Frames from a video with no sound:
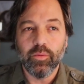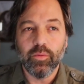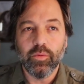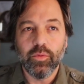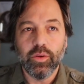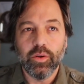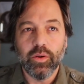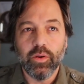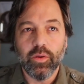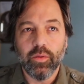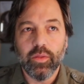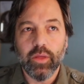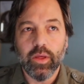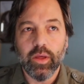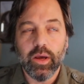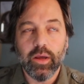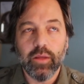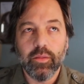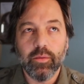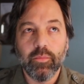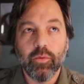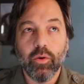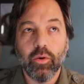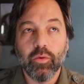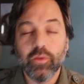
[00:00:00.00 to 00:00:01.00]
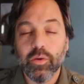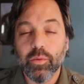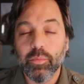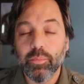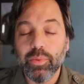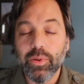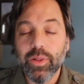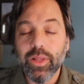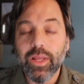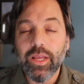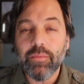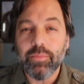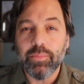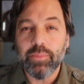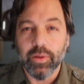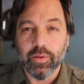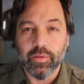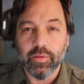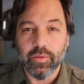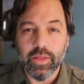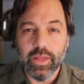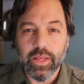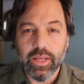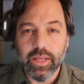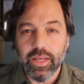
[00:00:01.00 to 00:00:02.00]
you know, the most complete
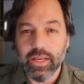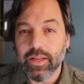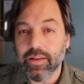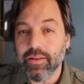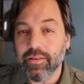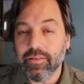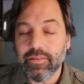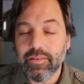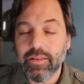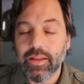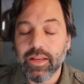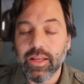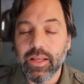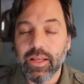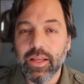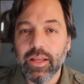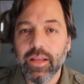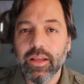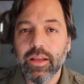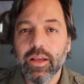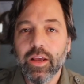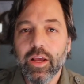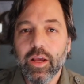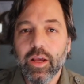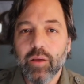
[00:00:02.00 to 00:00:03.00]
building in a city,